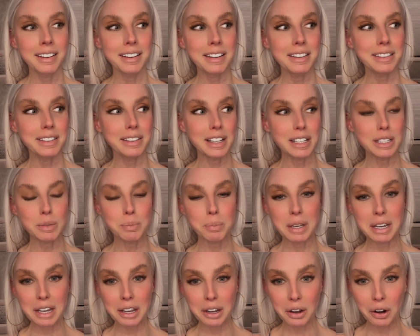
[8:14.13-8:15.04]
that's
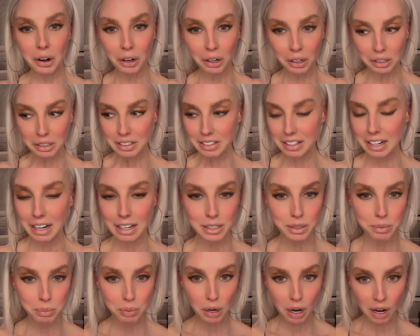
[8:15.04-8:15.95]
being hurt, that has a
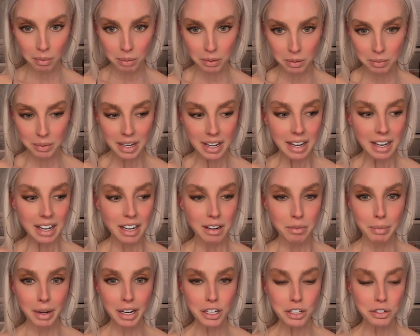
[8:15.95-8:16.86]
problem, and
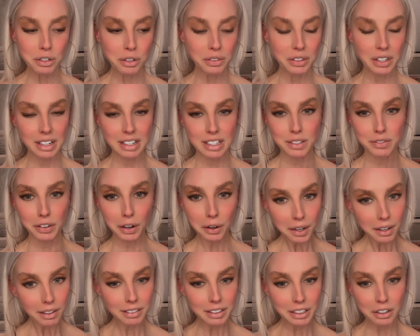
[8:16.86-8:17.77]
make sure that it's very
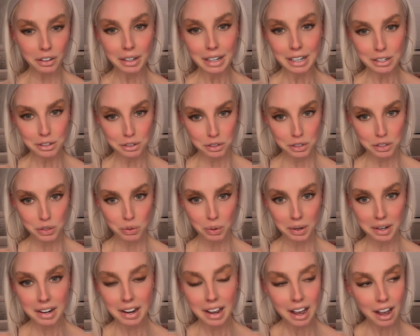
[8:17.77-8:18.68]
clear in your
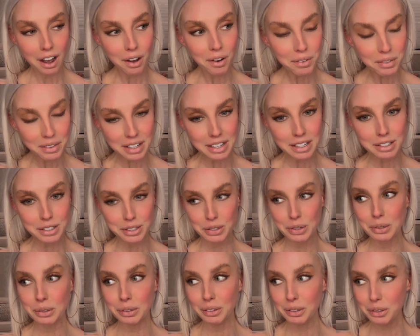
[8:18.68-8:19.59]
story how the
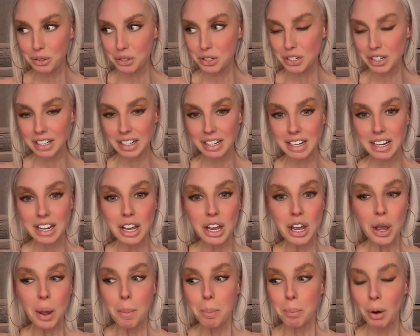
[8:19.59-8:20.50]
solution
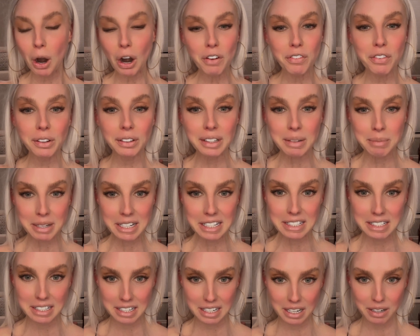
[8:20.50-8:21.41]
perfectly meets
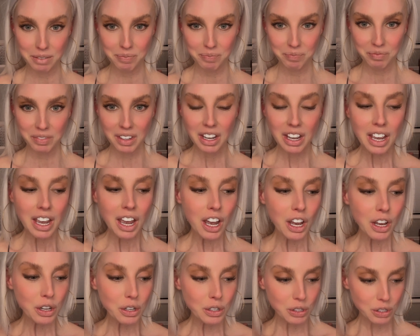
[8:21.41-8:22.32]
the need.
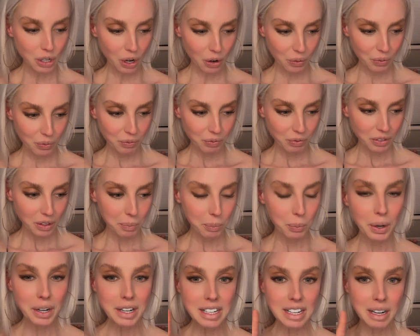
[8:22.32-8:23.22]
So,
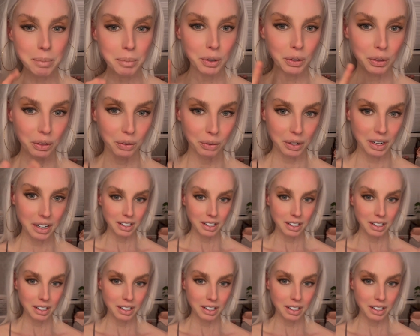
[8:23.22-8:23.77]
point number 3,